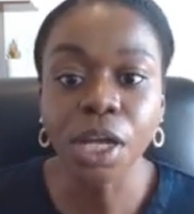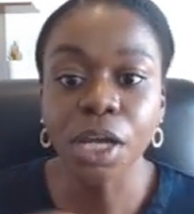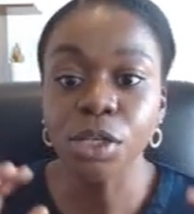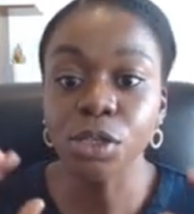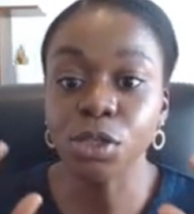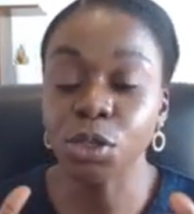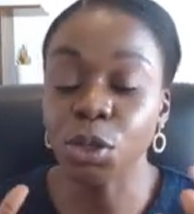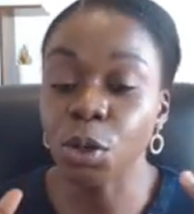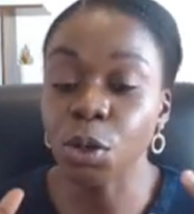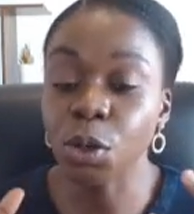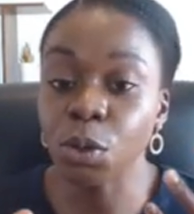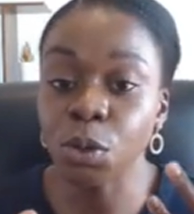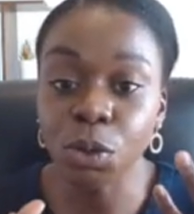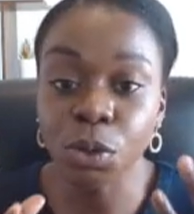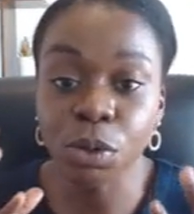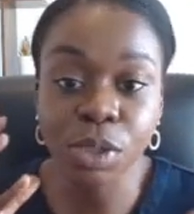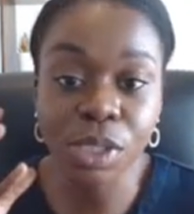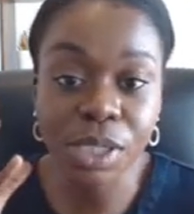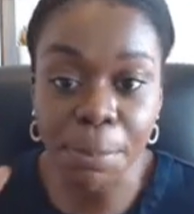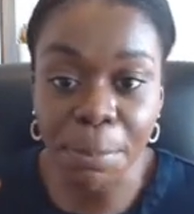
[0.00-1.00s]
So
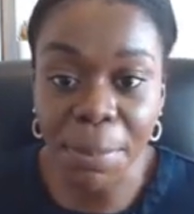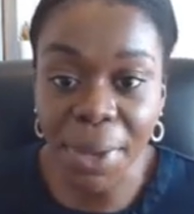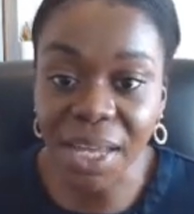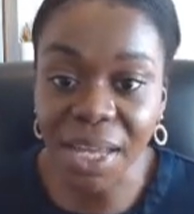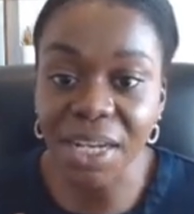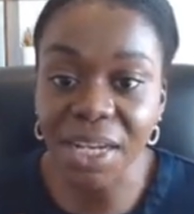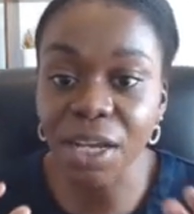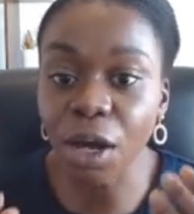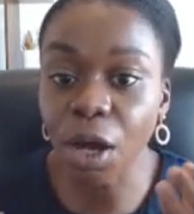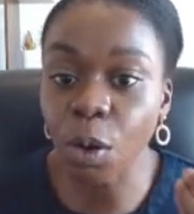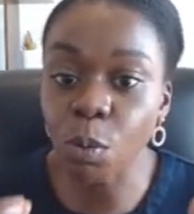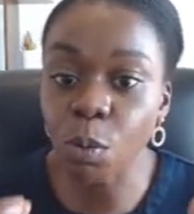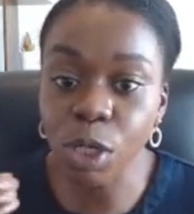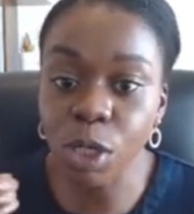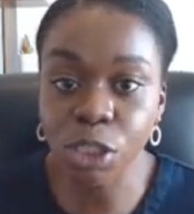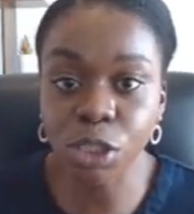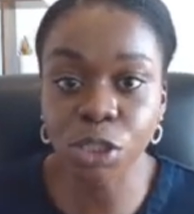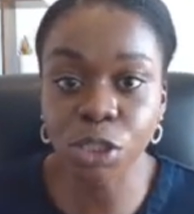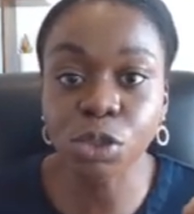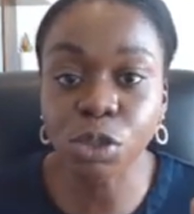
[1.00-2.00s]
depending on
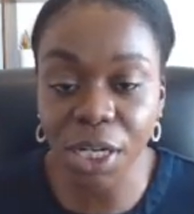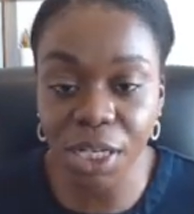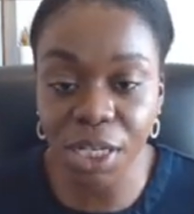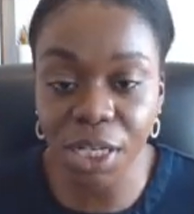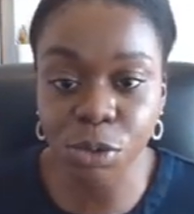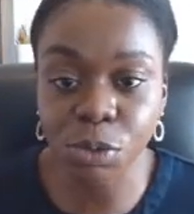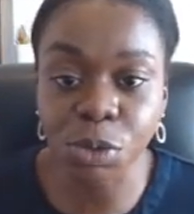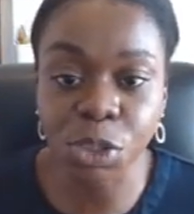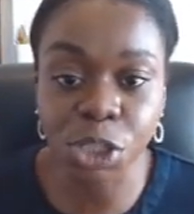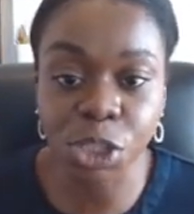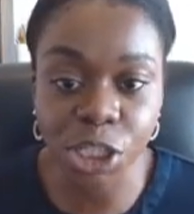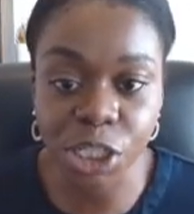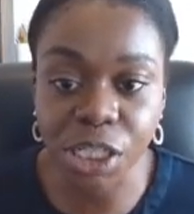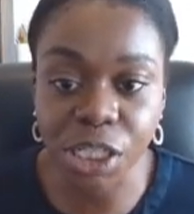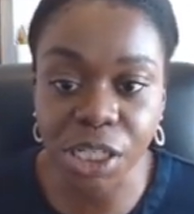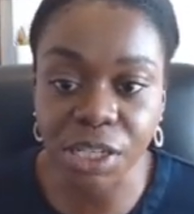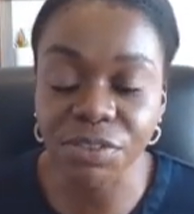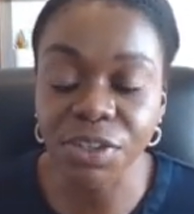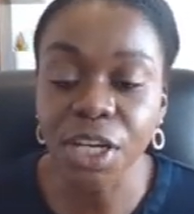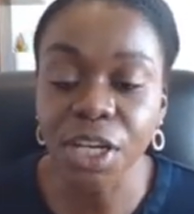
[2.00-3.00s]
what you're trying to
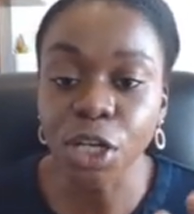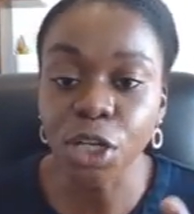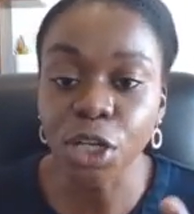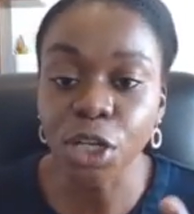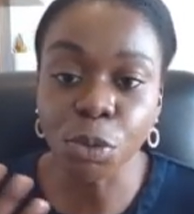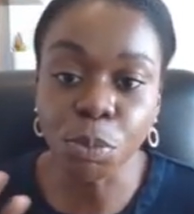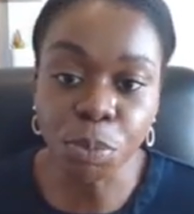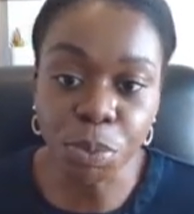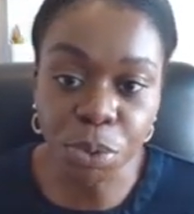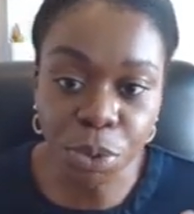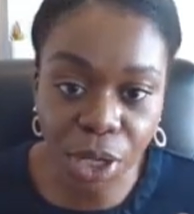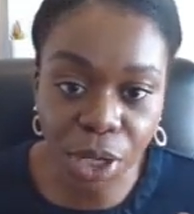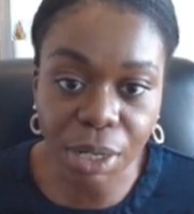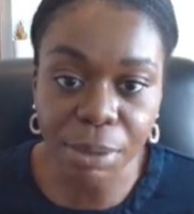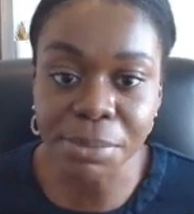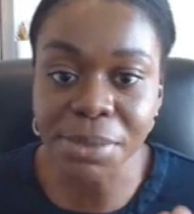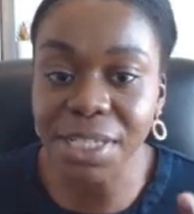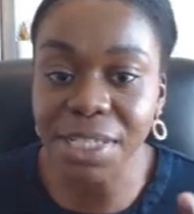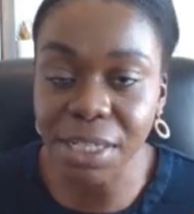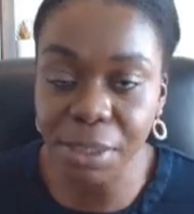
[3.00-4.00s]
achieve, you
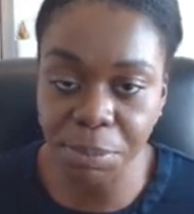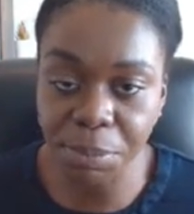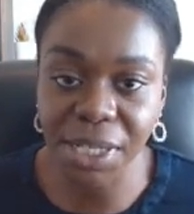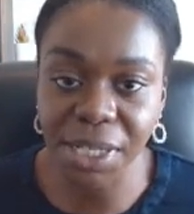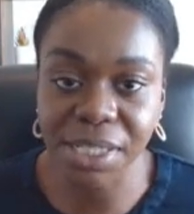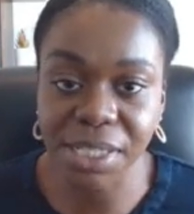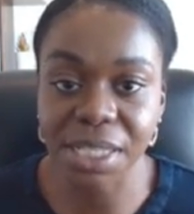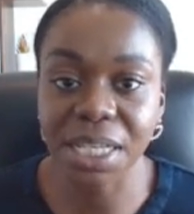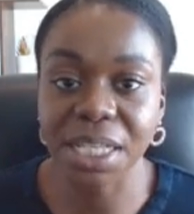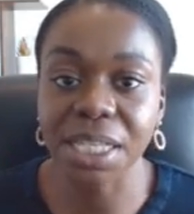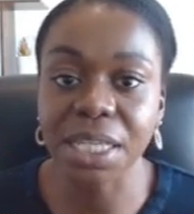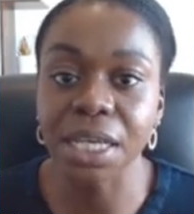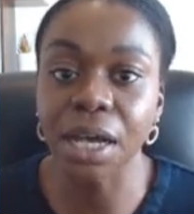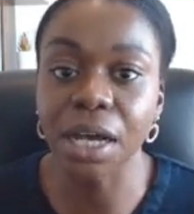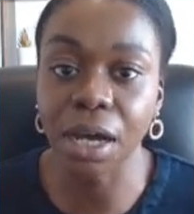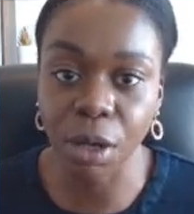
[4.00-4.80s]
prompt it basically